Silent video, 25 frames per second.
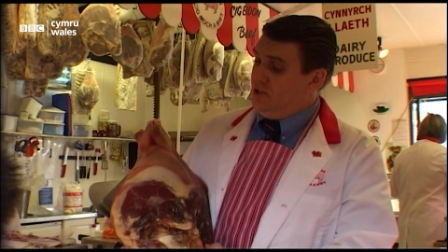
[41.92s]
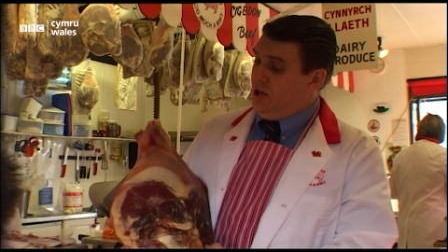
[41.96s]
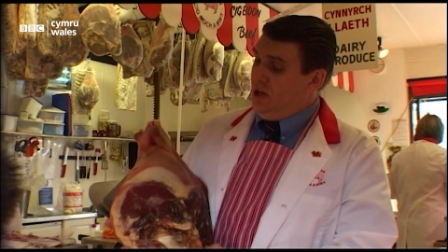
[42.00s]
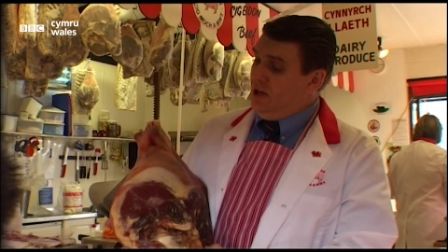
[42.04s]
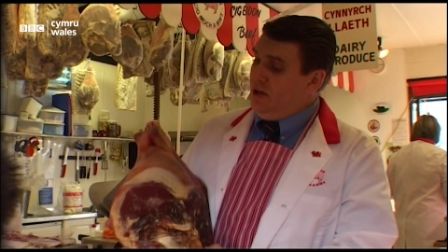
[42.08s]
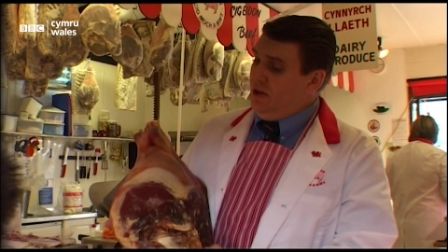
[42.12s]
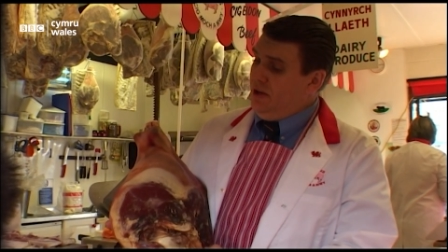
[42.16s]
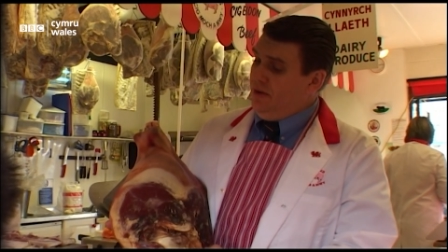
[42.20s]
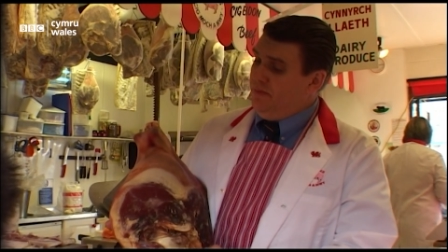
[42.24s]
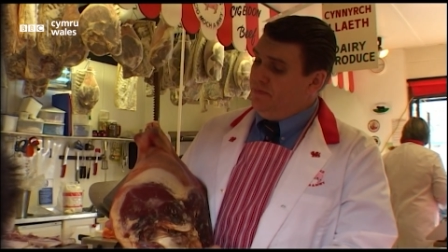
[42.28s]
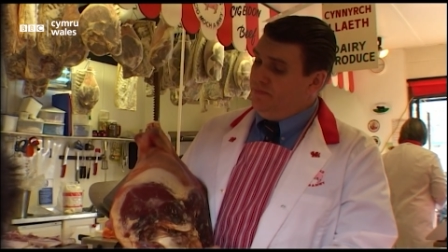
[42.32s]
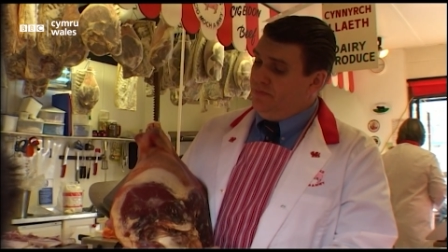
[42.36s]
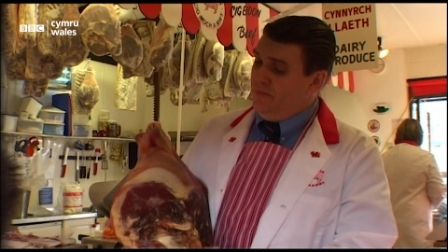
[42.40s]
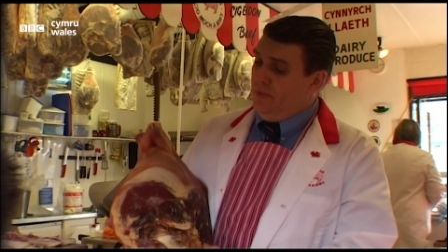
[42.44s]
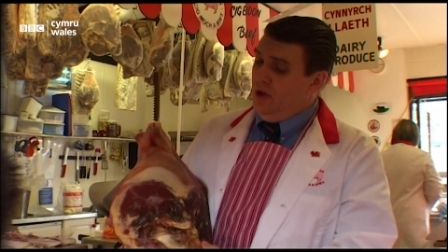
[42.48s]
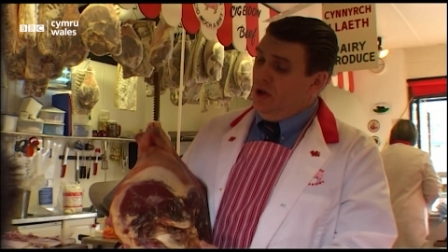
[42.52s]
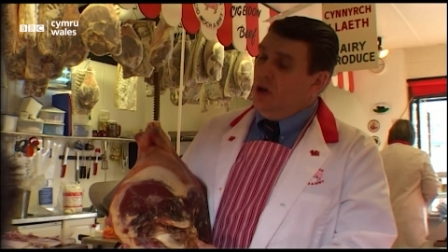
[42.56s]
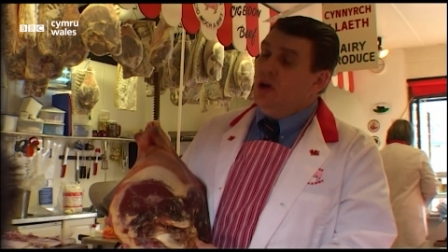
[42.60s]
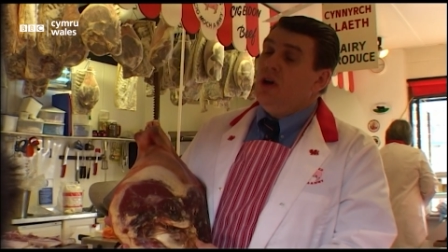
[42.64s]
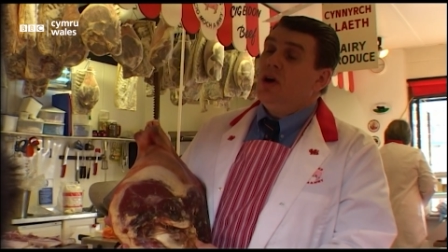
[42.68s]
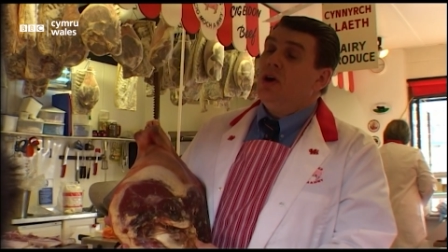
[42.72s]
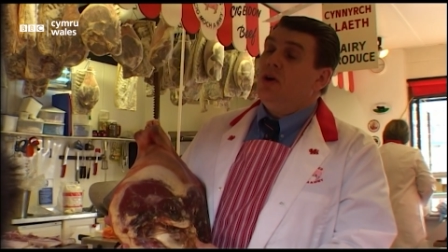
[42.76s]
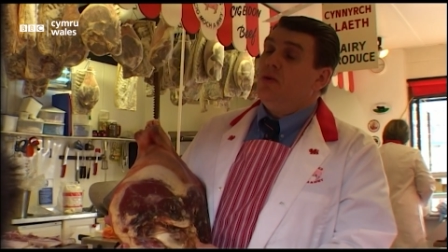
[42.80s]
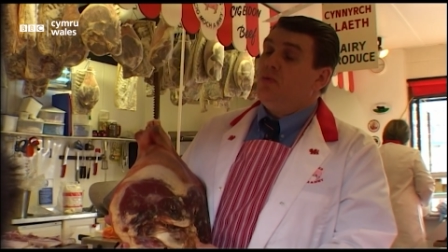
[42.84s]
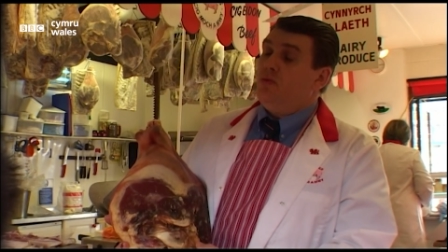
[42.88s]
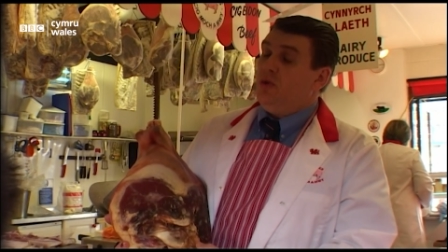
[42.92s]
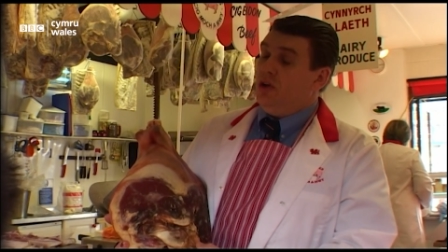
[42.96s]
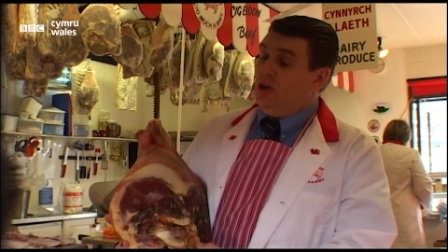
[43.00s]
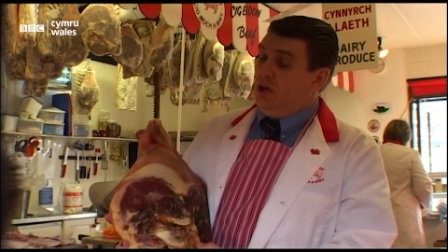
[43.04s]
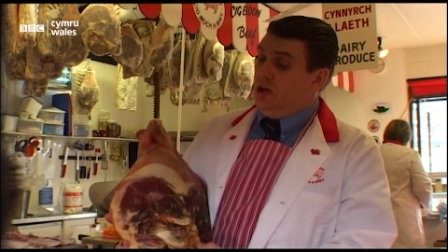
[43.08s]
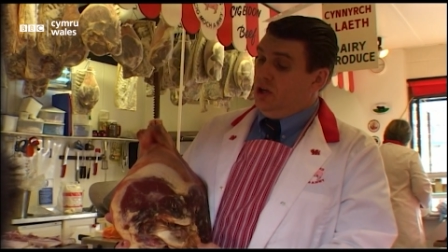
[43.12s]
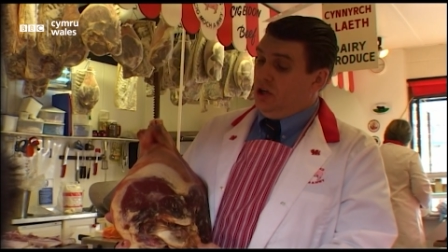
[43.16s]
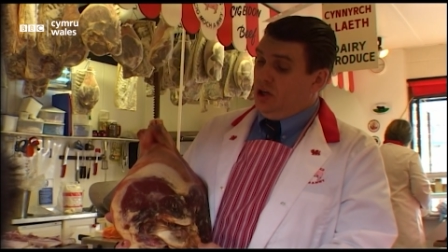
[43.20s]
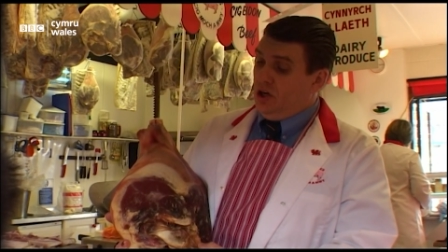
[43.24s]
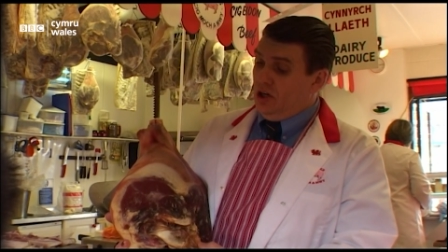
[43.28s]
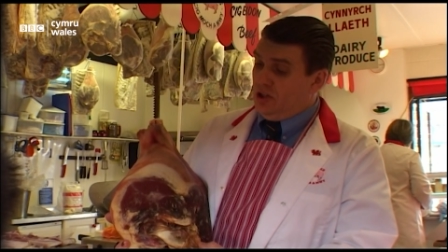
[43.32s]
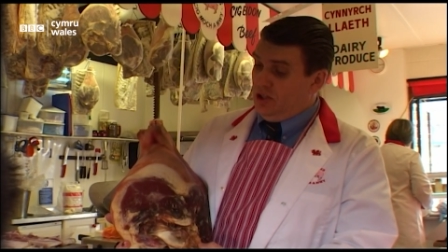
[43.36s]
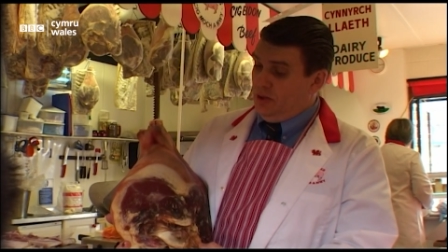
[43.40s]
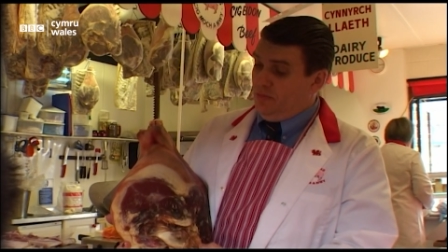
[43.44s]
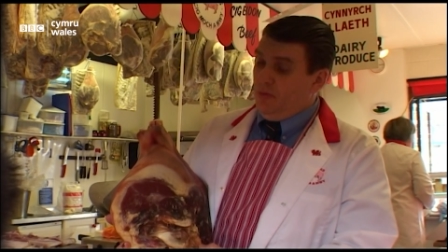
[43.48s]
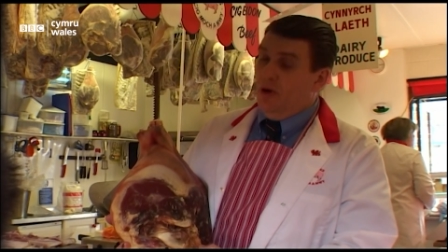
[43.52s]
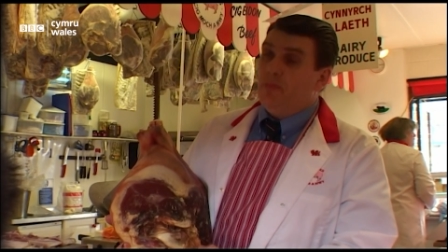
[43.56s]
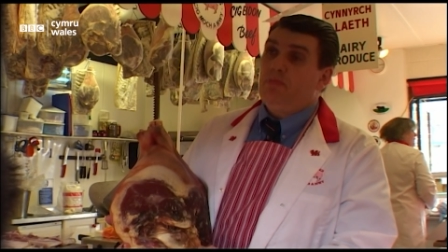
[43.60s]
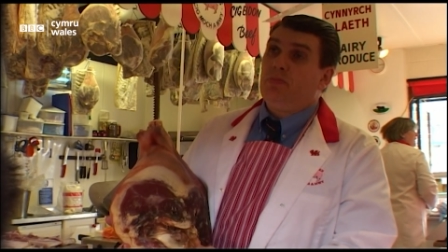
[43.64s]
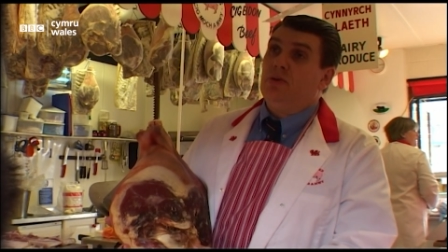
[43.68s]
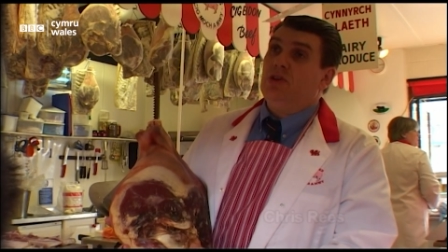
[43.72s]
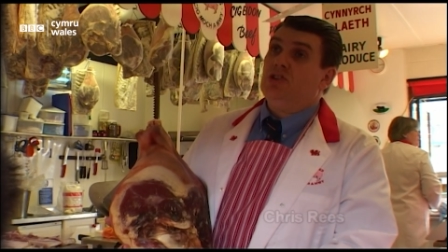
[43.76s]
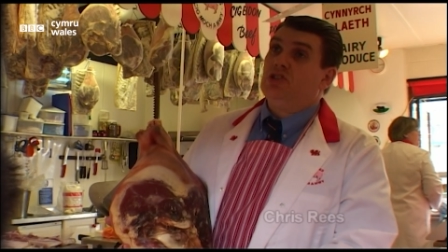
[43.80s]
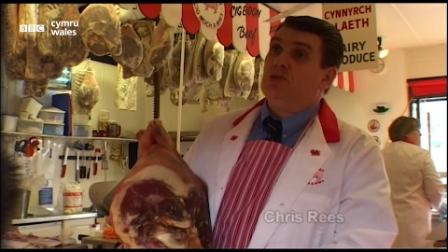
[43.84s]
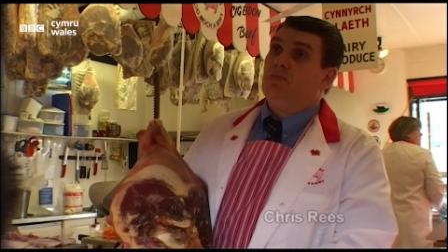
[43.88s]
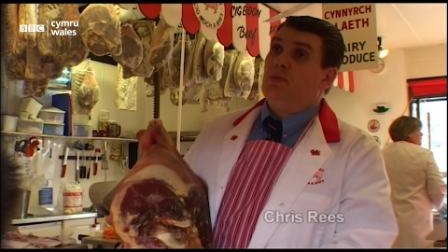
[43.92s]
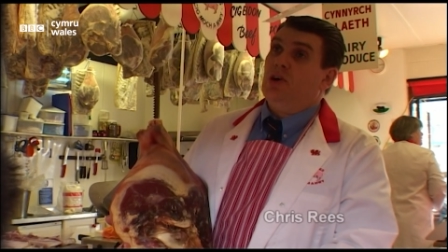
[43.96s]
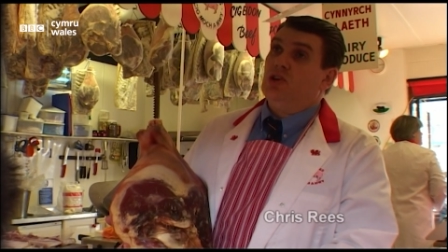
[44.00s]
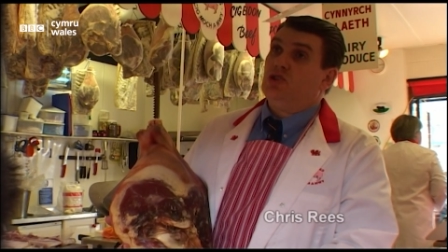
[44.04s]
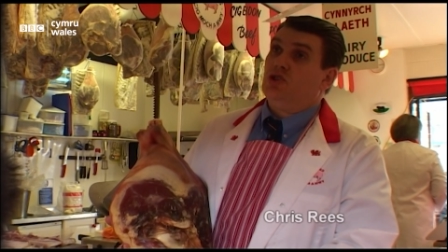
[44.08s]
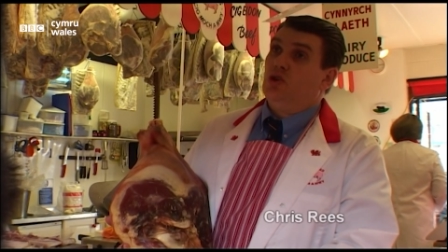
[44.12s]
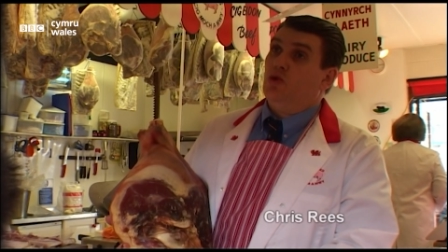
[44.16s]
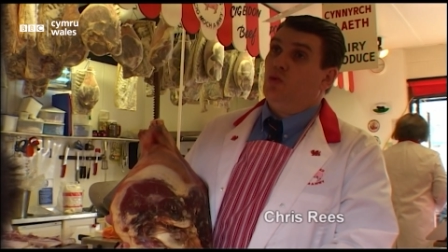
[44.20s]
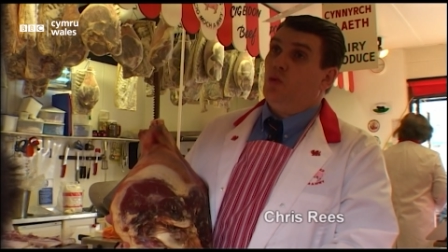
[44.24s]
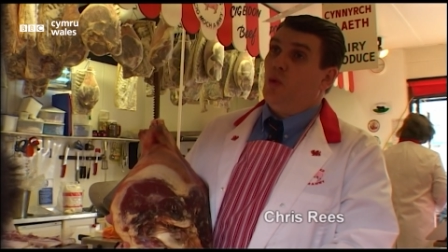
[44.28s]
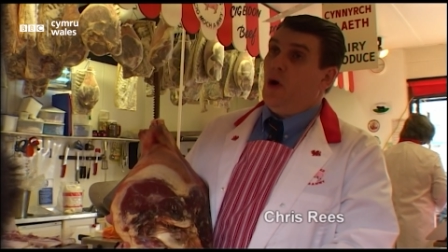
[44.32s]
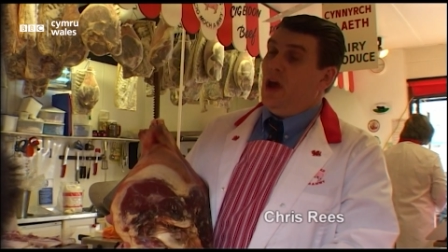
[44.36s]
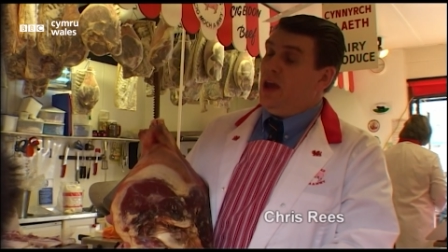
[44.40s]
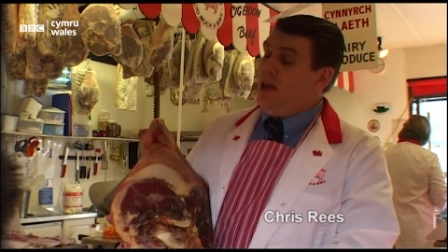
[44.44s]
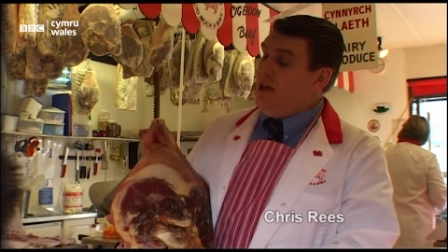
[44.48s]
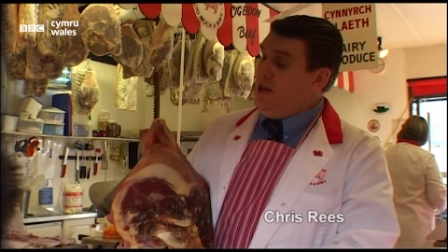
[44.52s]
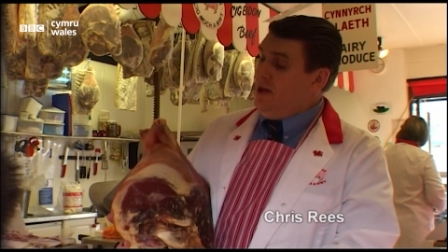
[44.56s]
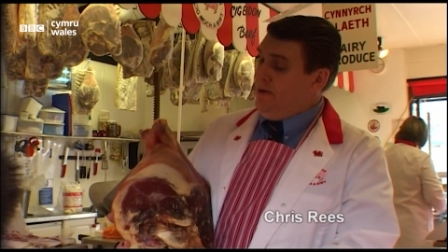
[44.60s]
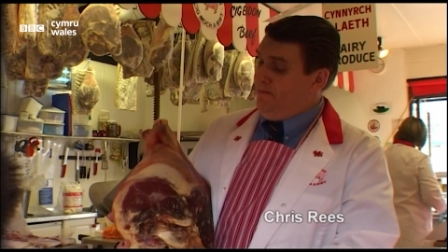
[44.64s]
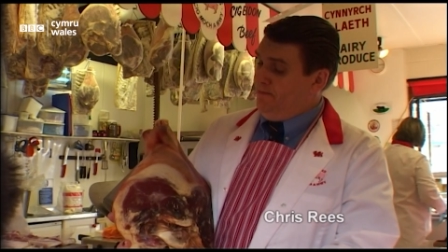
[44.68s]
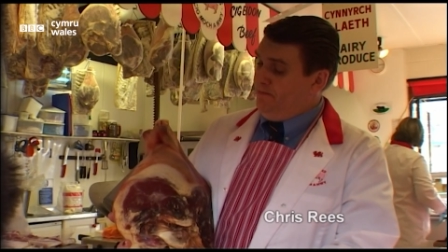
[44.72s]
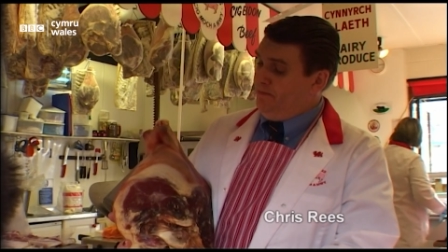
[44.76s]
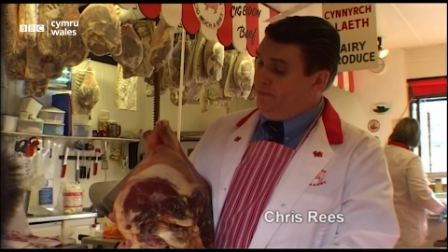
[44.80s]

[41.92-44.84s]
in, we cut them up in a special way.